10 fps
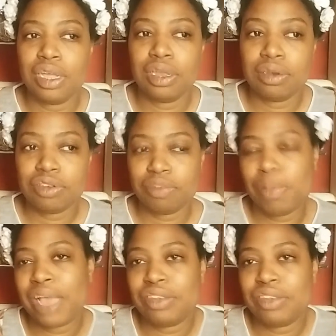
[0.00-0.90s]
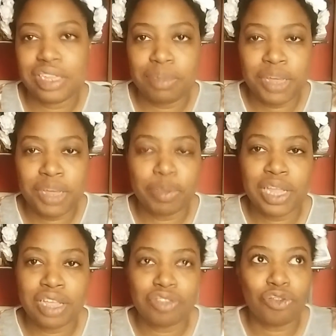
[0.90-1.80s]
can just magically make
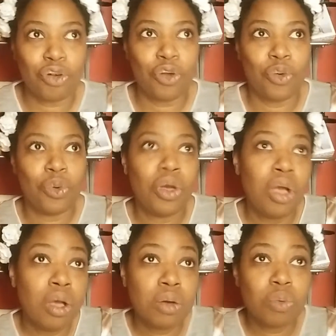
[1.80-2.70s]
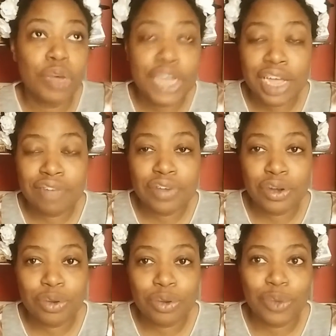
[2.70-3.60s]
plants grow
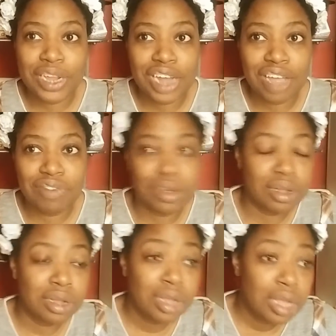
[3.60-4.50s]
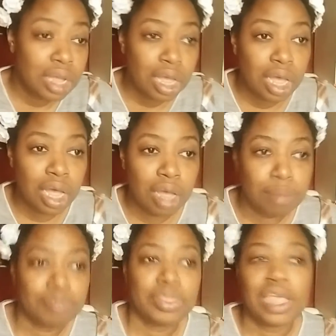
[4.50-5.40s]
wherever, whenever,
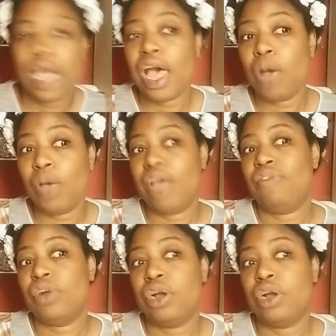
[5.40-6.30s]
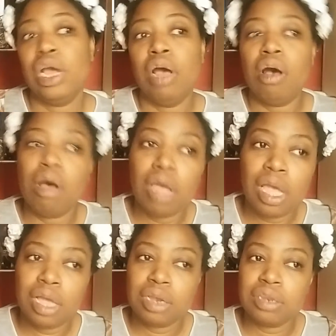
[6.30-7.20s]
however,
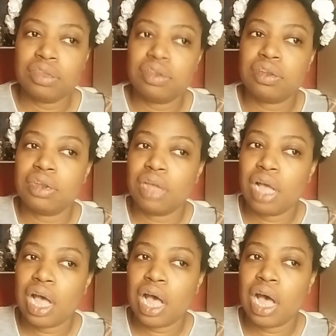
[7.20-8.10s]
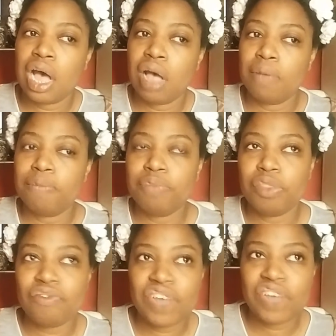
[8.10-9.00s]
and
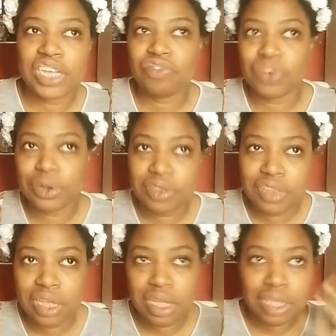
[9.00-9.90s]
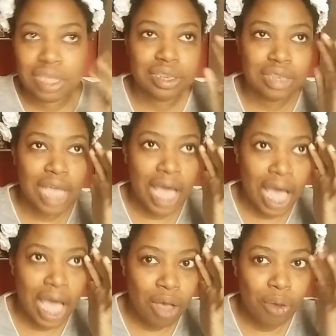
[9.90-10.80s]
vice versa.
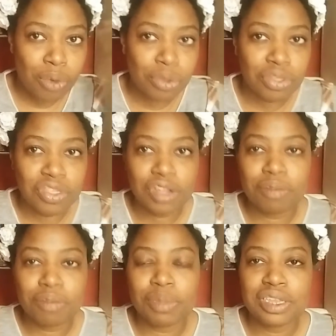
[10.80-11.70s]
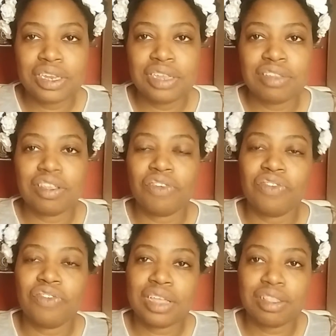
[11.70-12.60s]
How their abilities
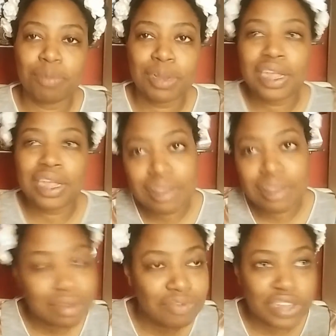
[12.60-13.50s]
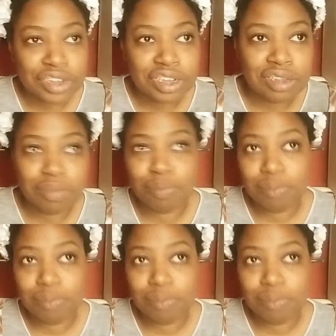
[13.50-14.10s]
affect the plants varies